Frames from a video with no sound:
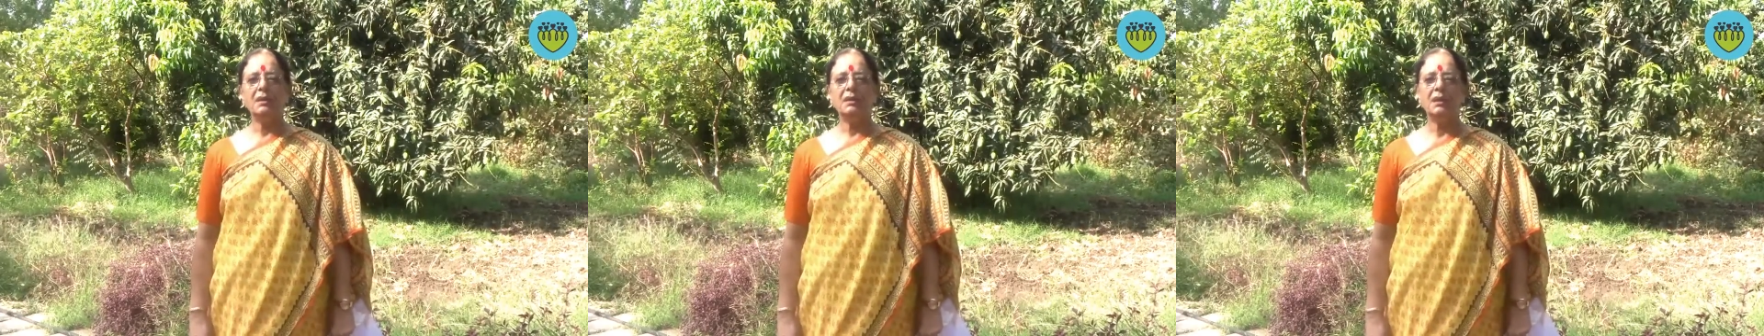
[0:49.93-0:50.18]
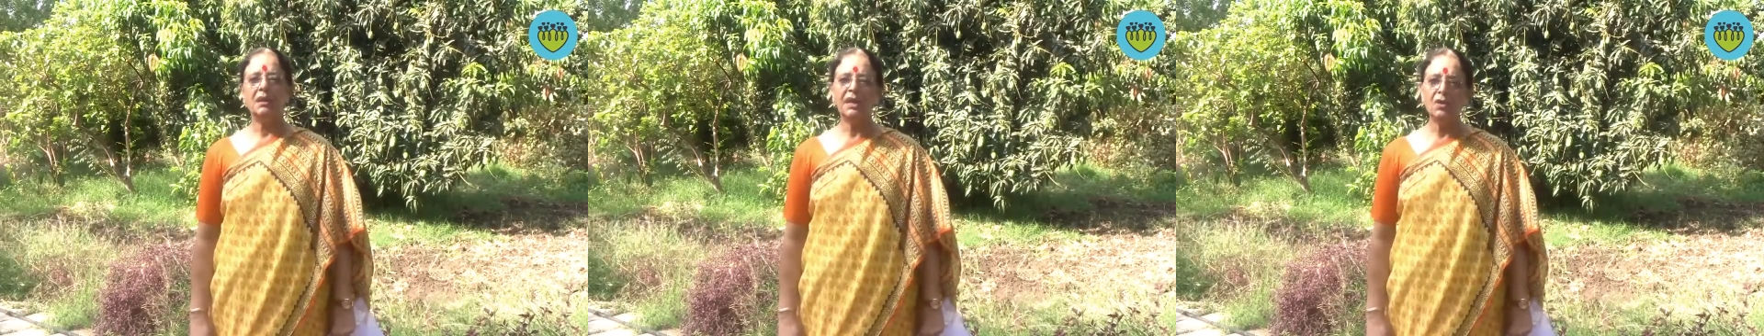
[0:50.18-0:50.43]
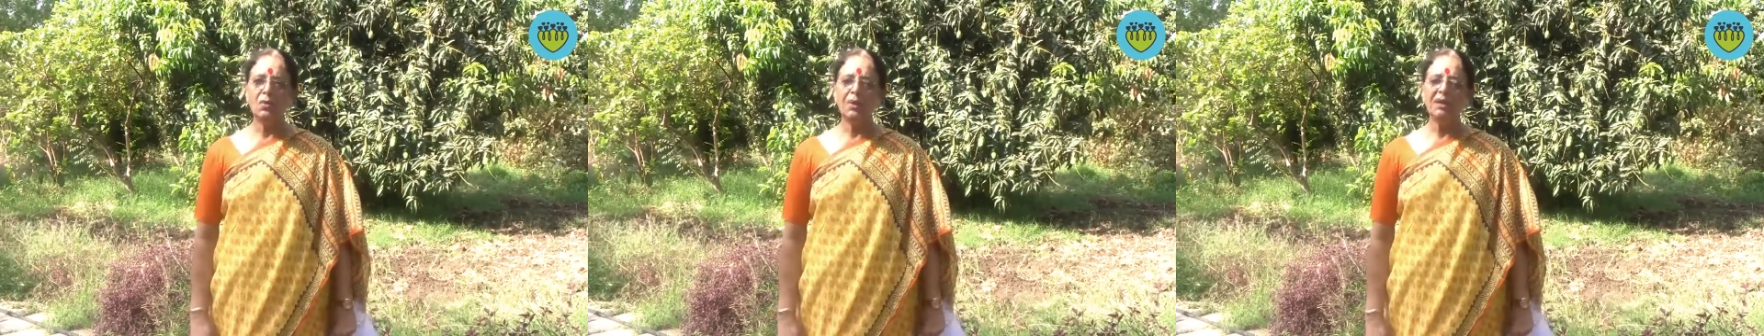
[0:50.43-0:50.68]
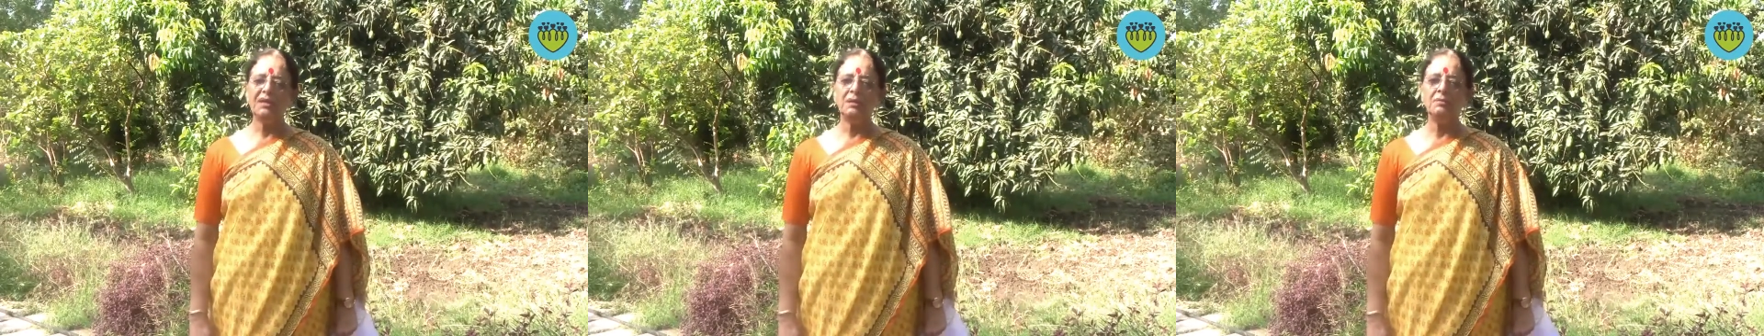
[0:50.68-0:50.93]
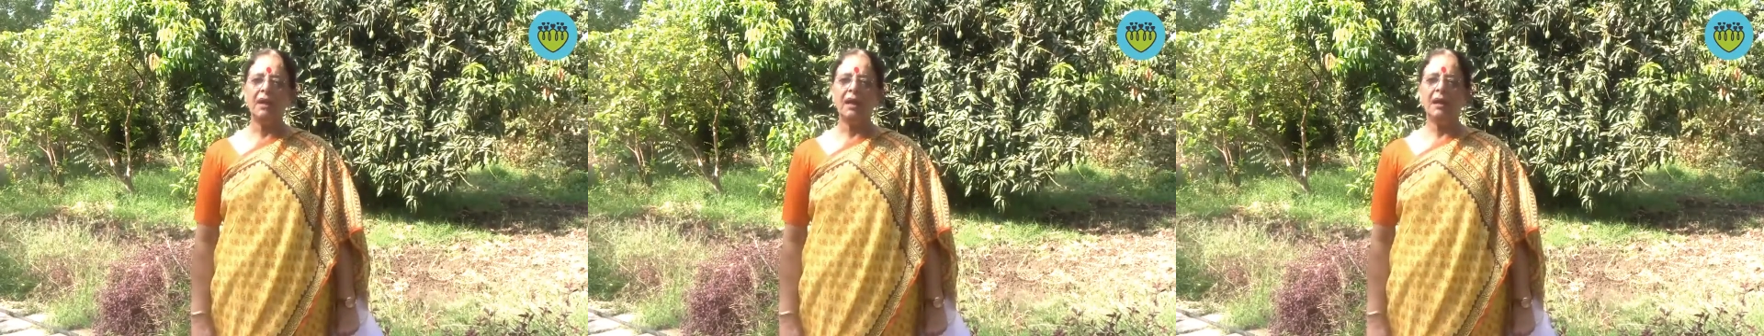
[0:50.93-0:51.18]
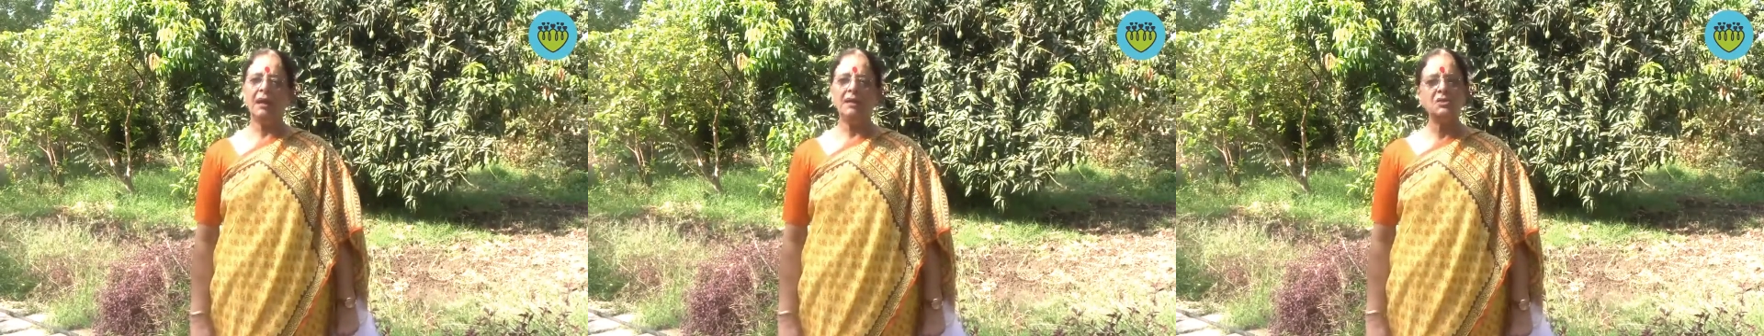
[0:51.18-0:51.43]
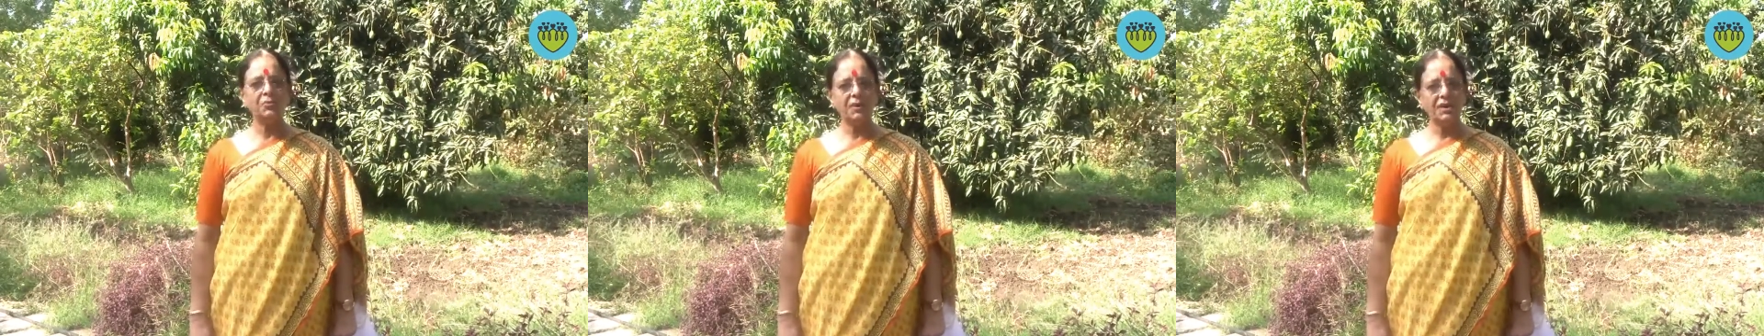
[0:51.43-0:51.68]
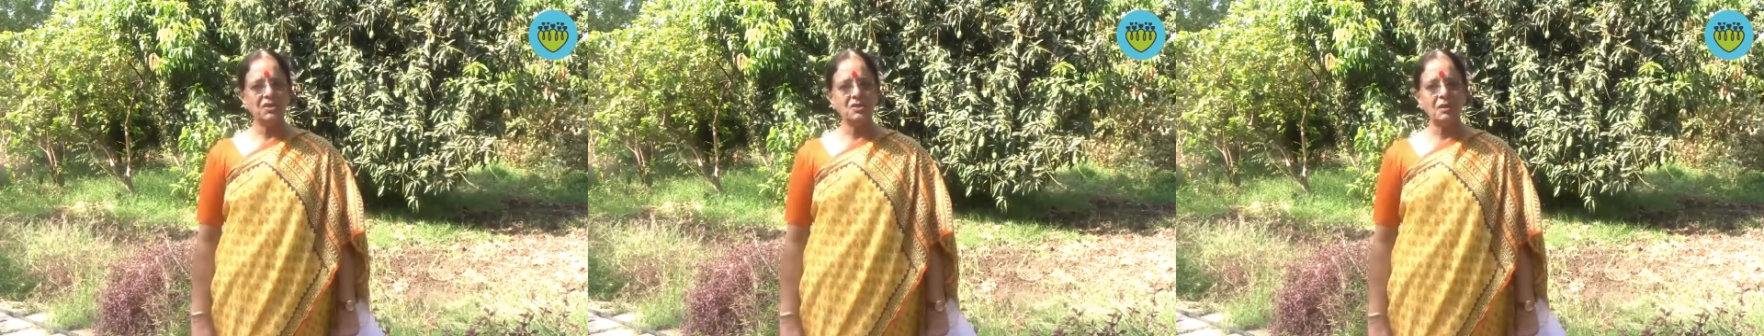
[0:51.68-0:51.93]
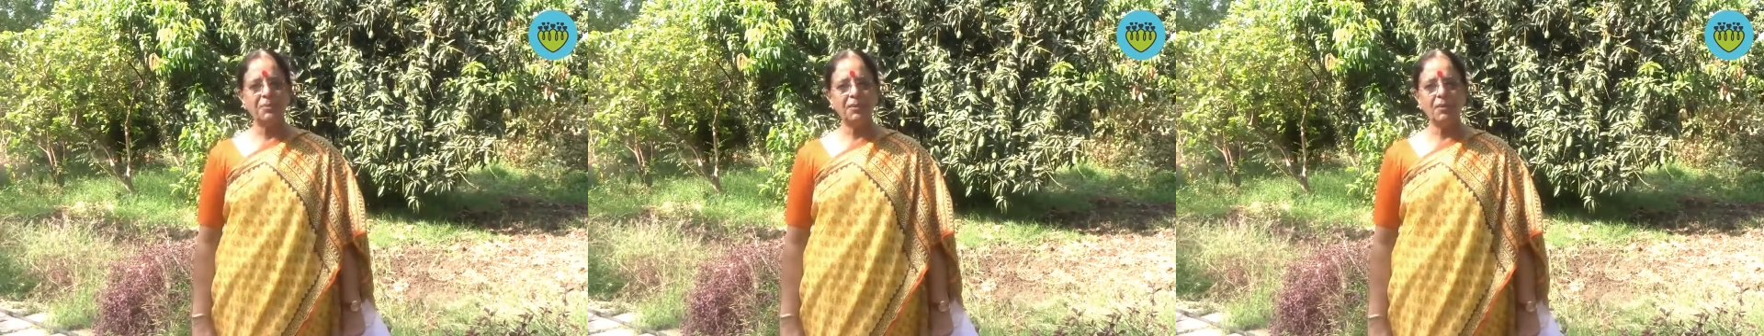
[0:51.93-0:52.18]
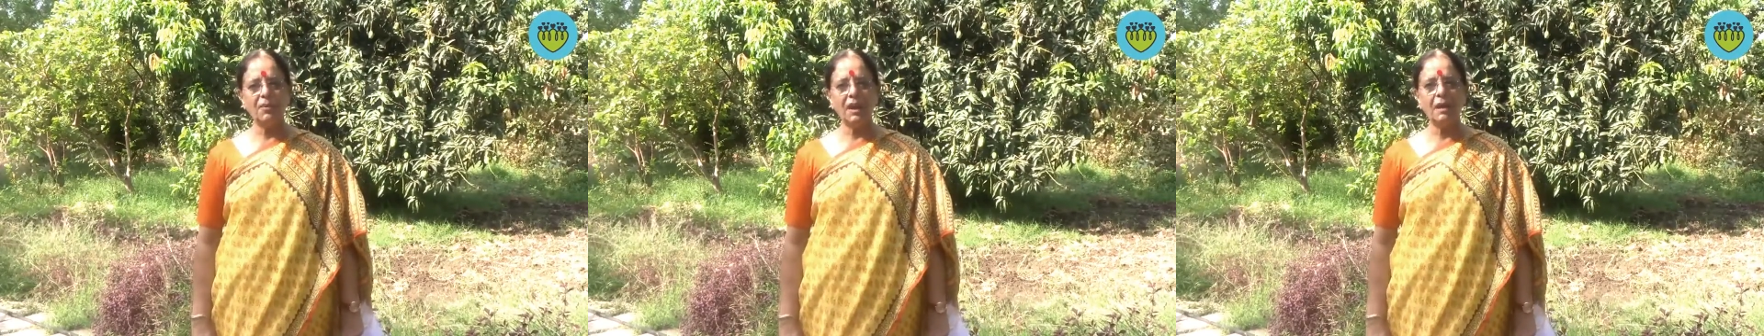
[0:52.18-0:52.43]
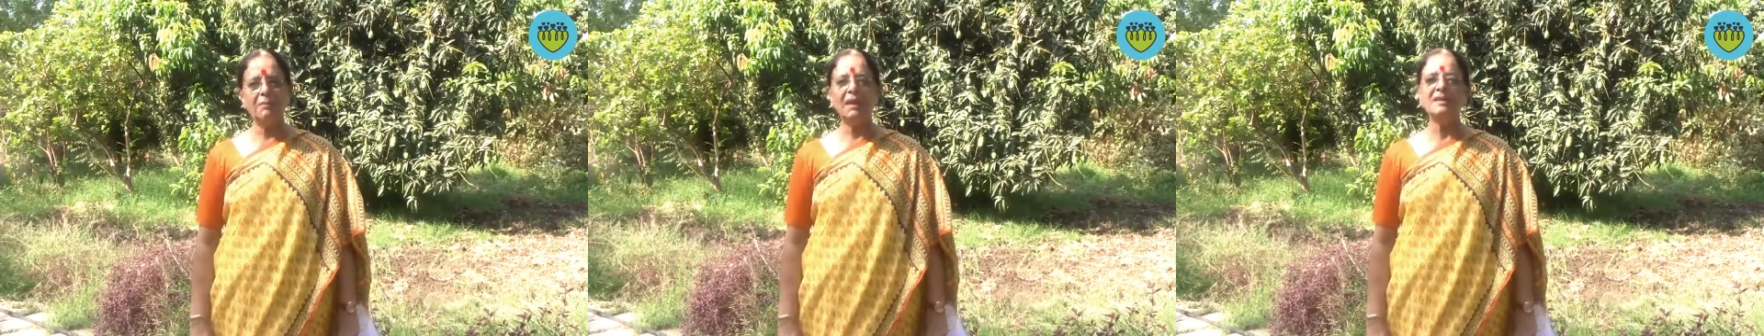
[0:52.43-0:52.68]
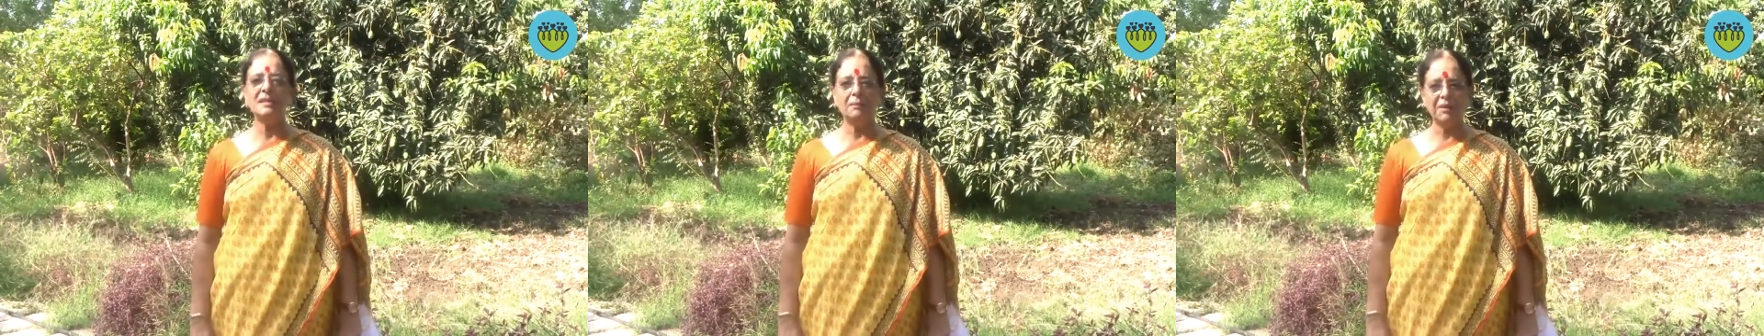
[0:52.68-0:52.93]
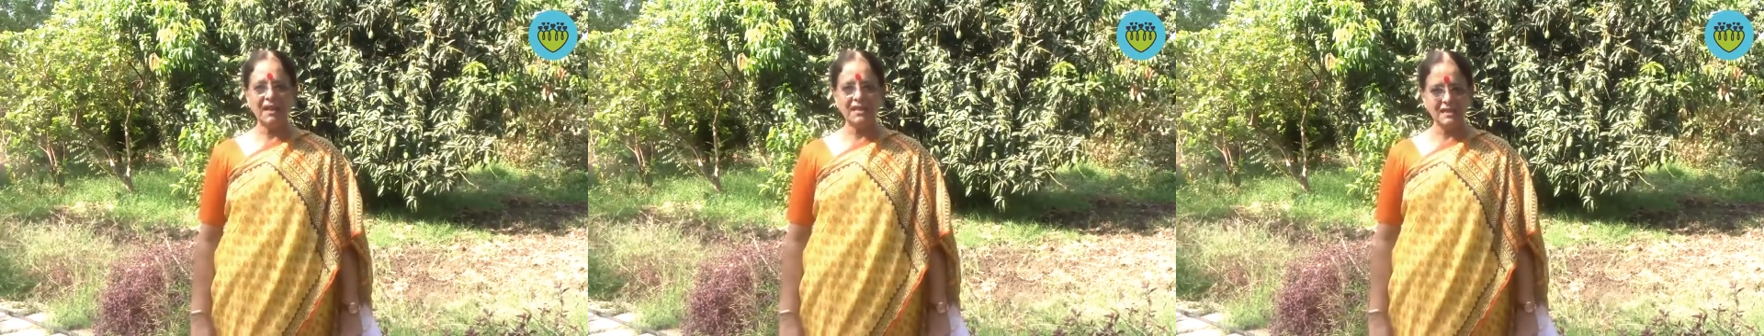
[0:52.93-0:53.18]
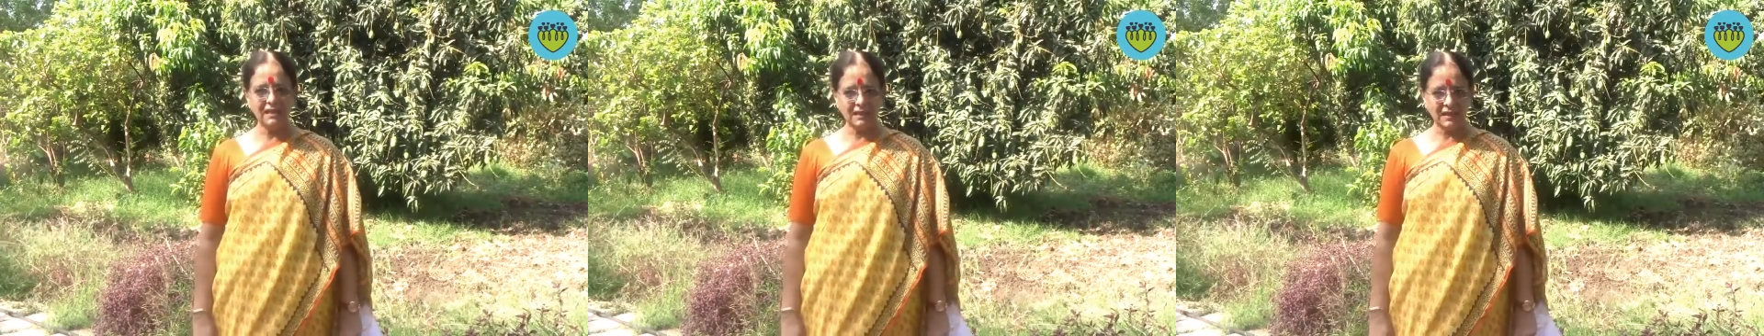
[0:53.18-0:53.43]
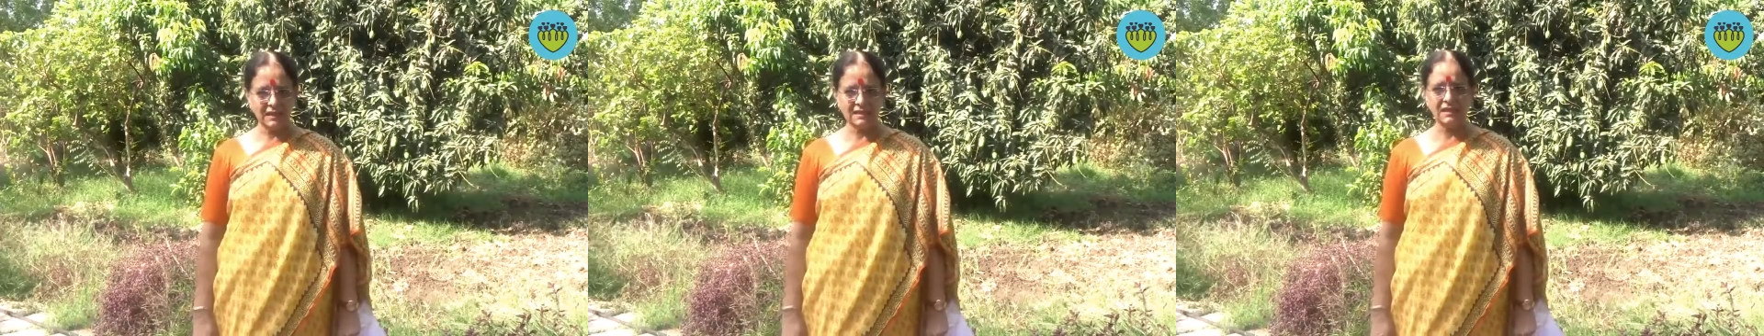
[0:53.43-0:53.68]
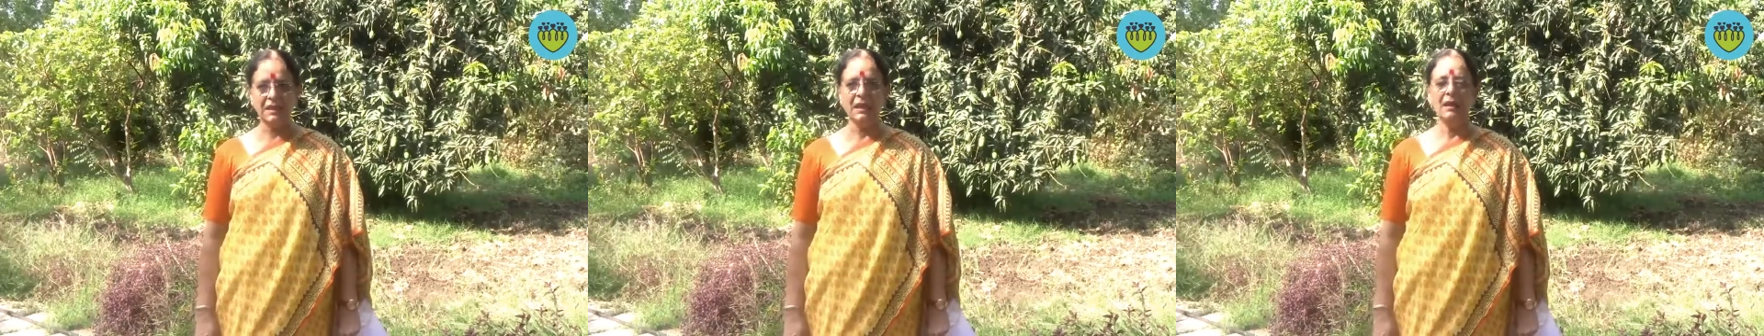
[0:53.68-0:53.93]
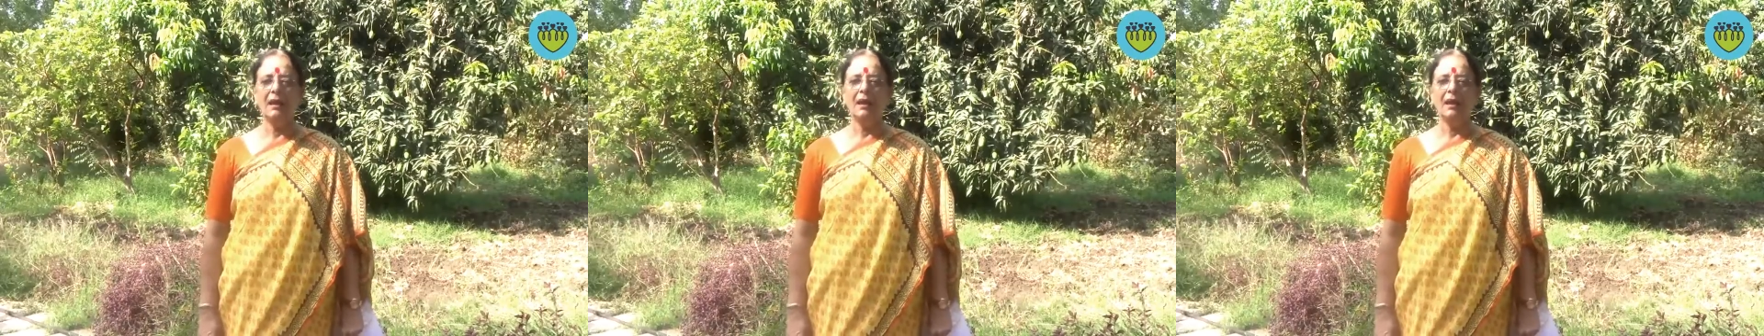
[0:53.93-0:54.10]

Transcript: the innovative and inspirational program Exam Ki Taisi,